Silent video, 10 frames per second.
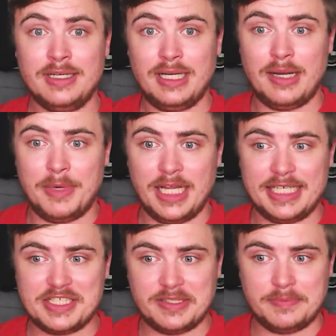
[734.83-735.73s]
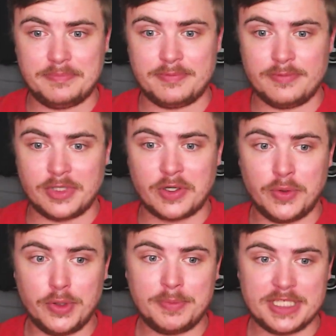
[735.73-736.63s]
I'll actually
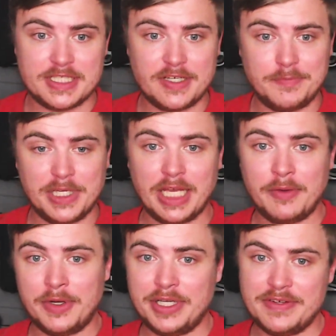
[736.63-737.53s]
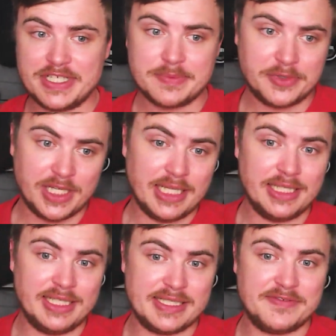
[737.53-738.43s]
record myself picking one of you and put that in
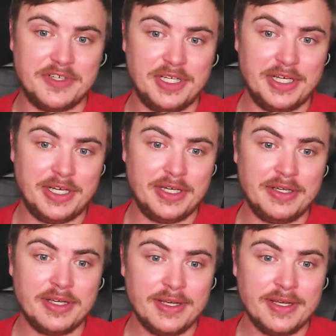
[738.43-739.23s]
the next video.